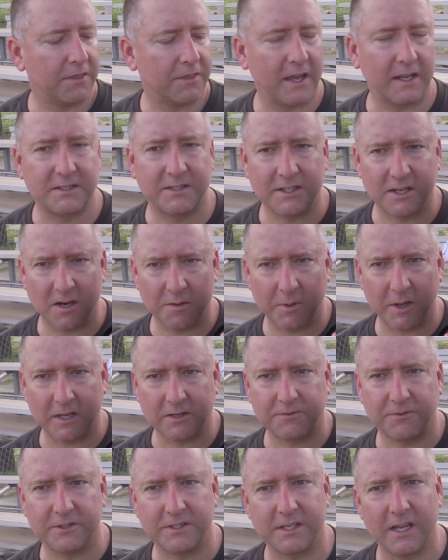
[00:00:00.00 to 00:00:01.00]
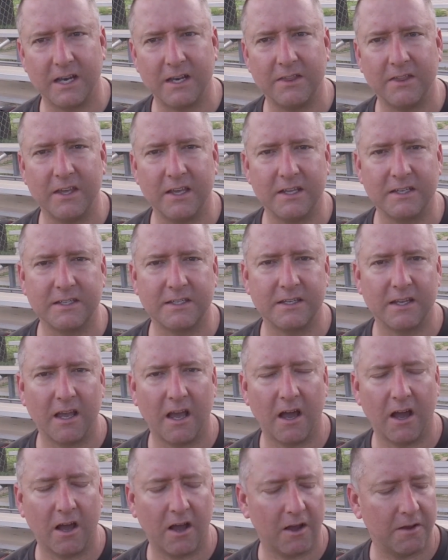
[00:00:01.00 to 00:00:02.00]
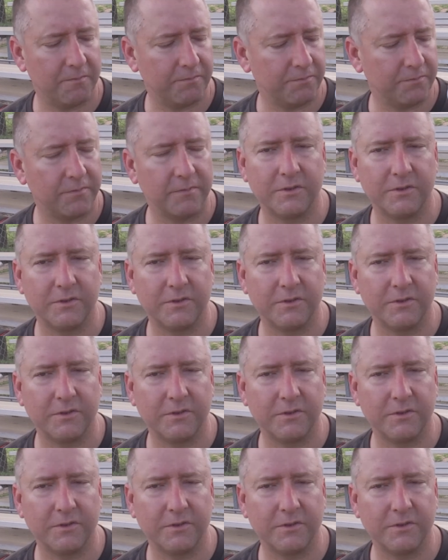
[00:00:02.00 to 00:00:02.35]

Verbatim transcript: Thanks to Gearbest for sending these. Uh,